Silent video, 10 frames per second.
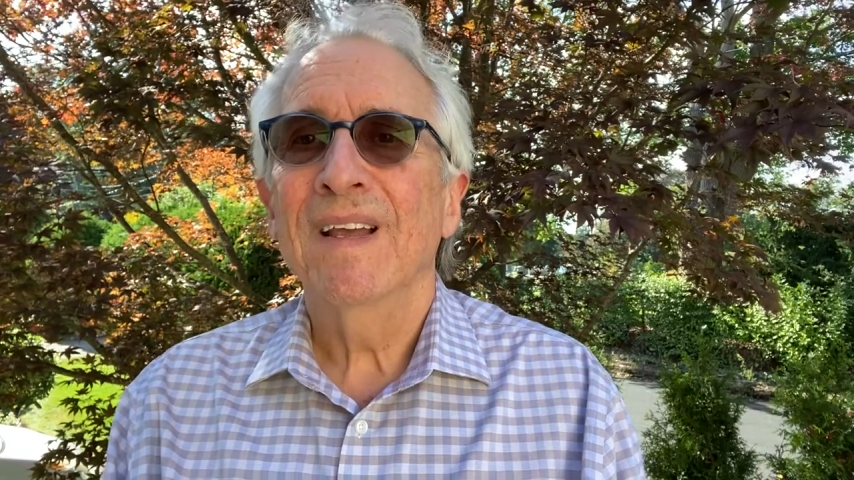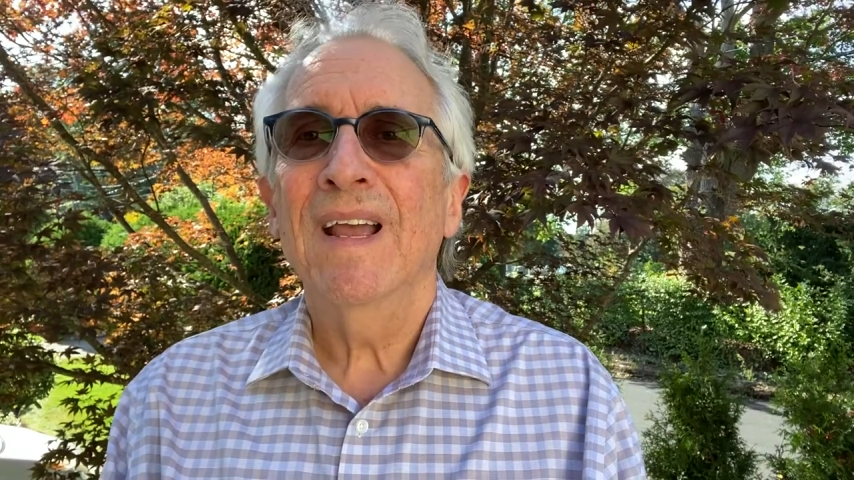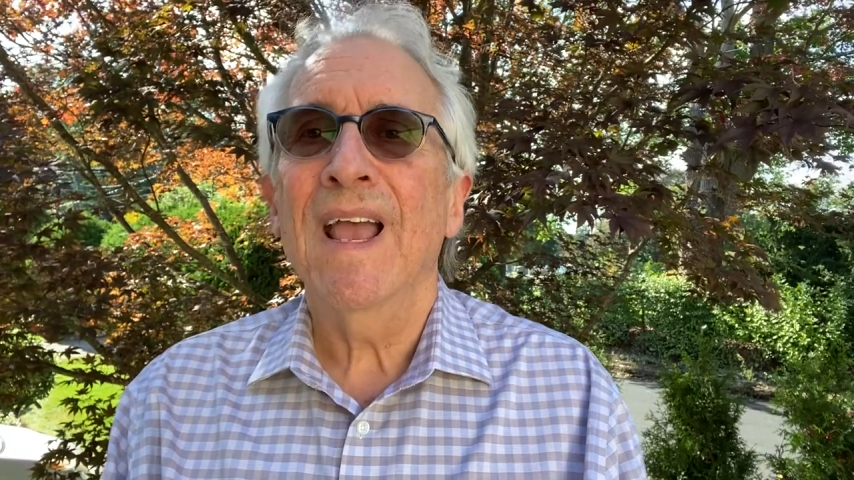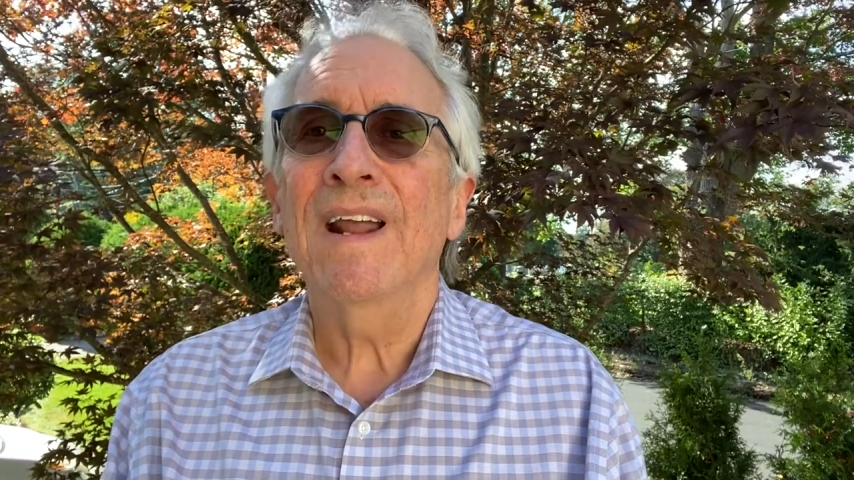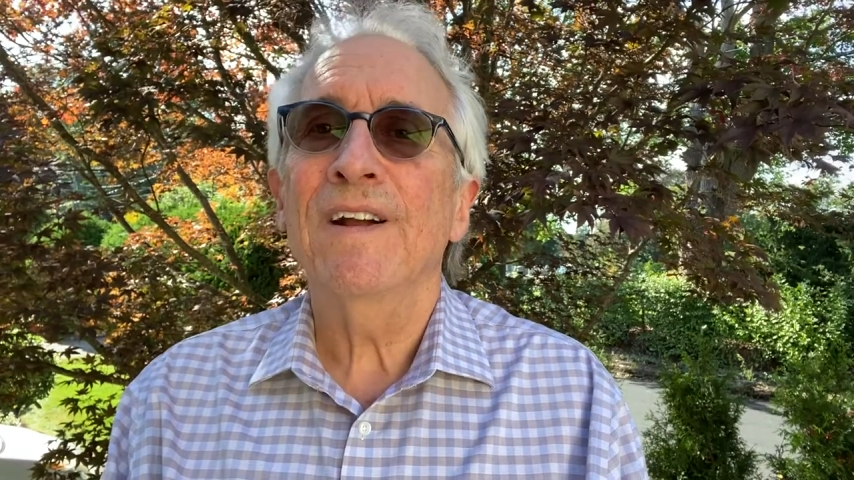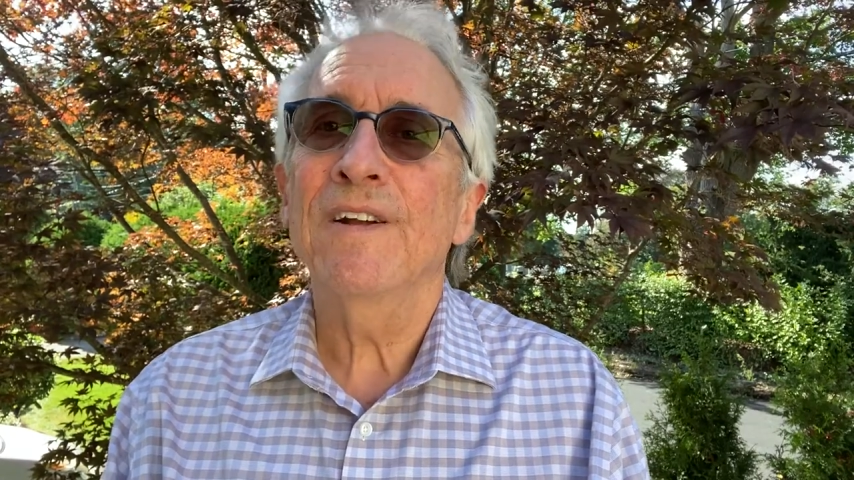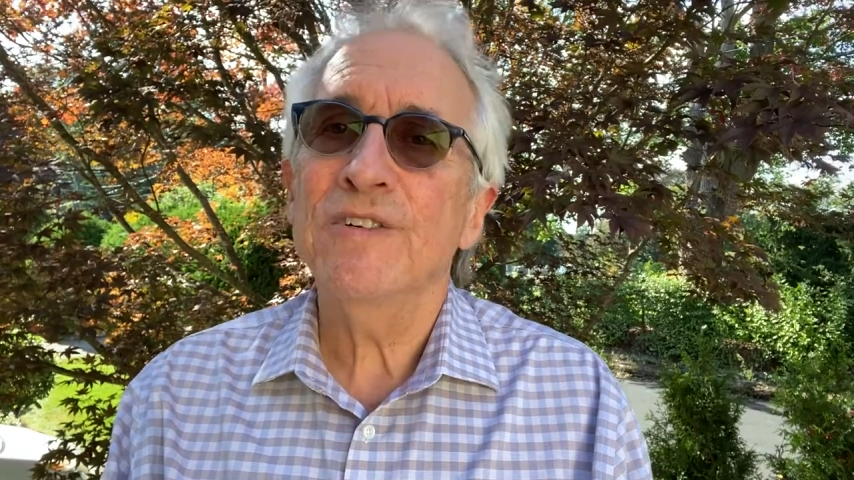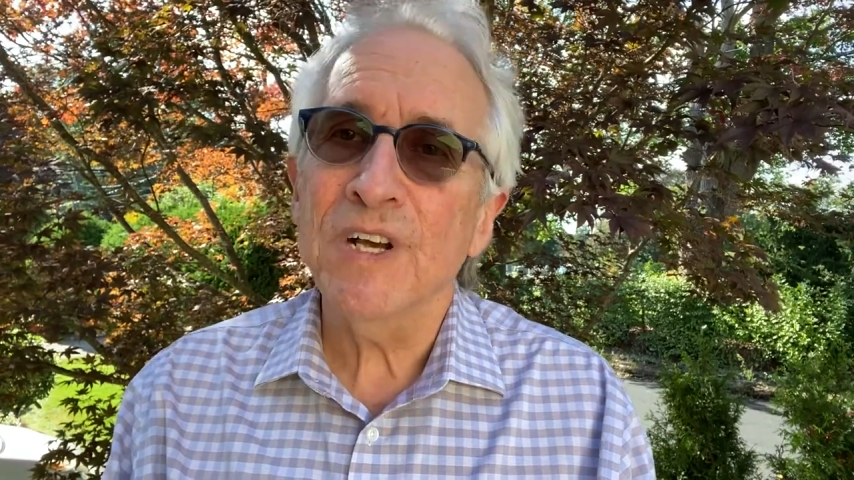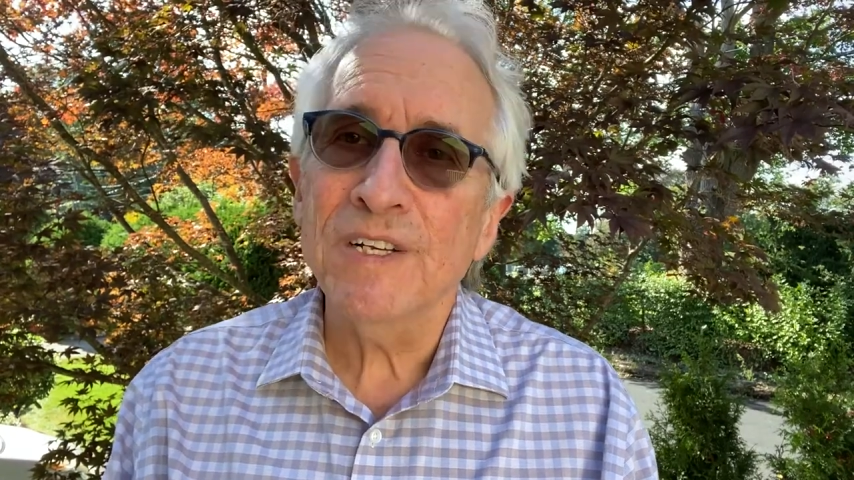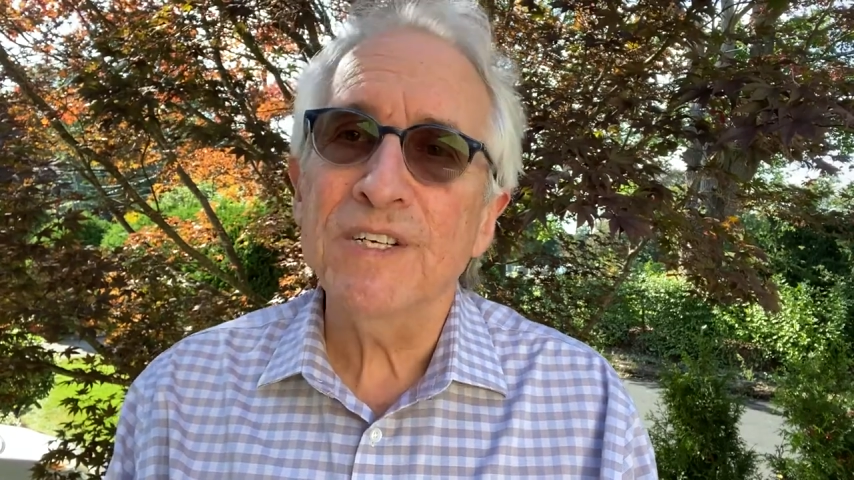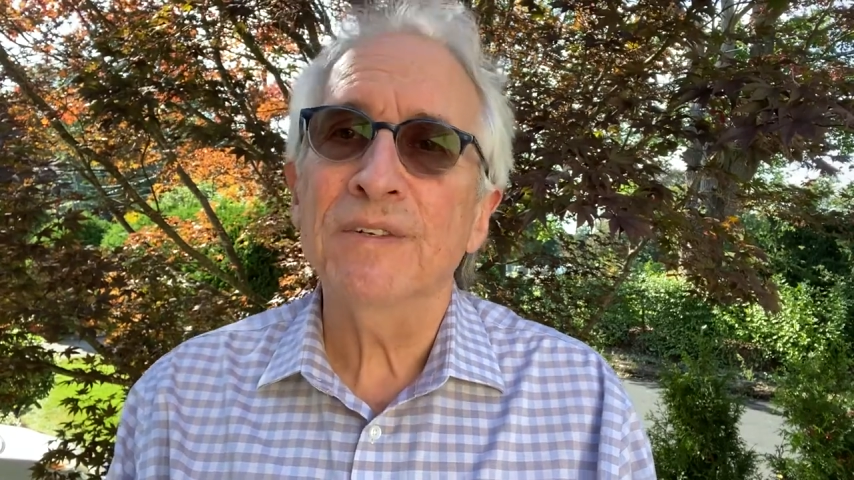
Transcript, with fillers: And it is also